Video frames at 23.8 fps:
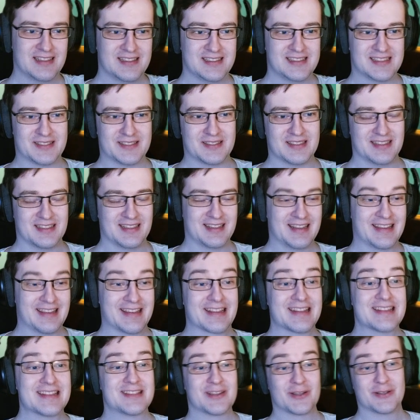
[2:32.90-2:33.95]
It's
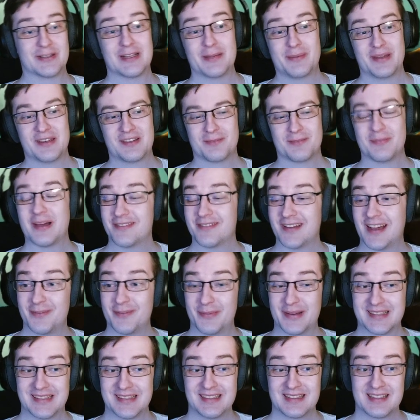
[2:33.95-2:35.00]
increasing your damage by
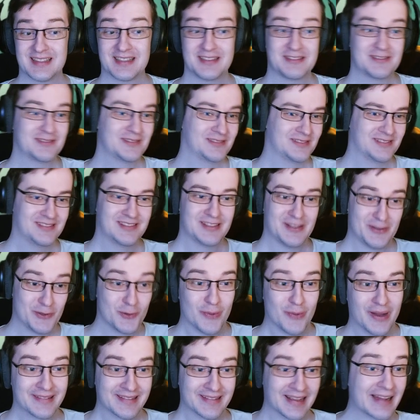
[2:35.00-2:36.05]
5%. You
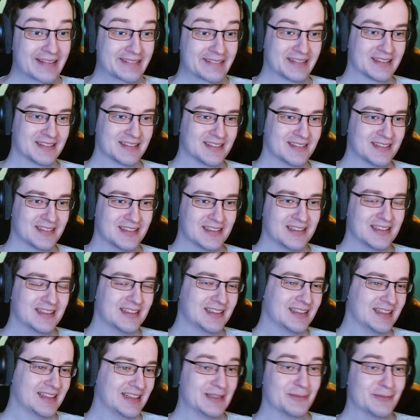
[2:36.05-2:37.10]
want that,
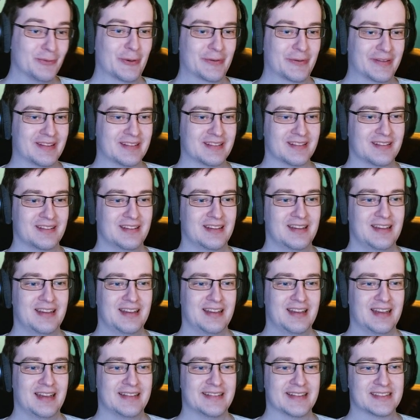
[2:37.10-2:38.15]
it's worth it.
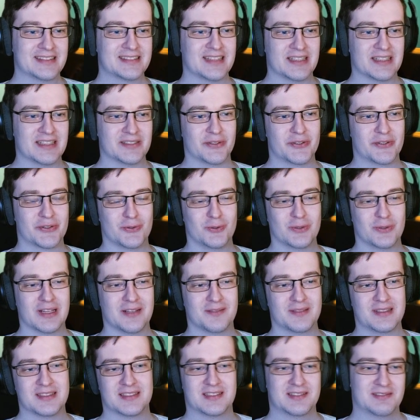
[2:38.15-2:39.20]
And then Star Such
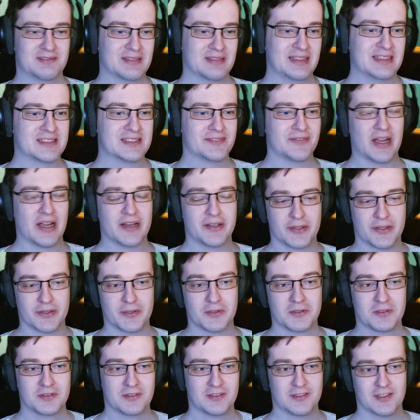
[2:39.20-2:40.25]
cooldown, it's fine too.
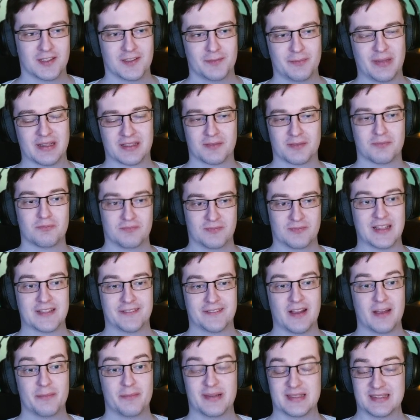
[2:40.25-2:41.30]
But that
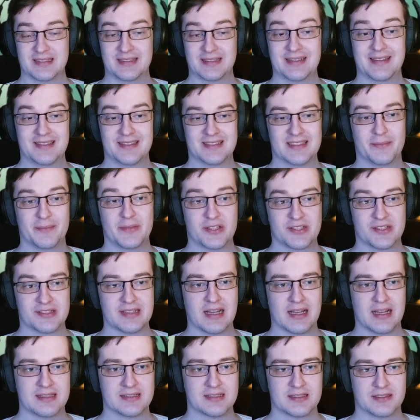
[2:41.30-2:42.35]
5% increase damage is
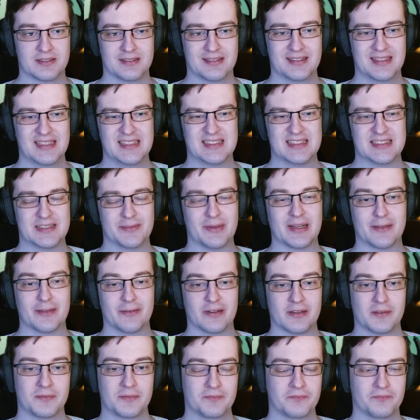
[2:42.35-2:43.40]
nice. This is
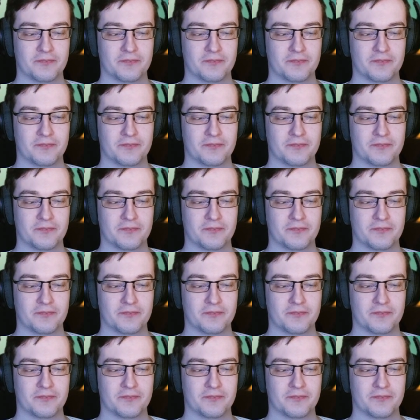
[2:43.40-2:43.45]
whatever.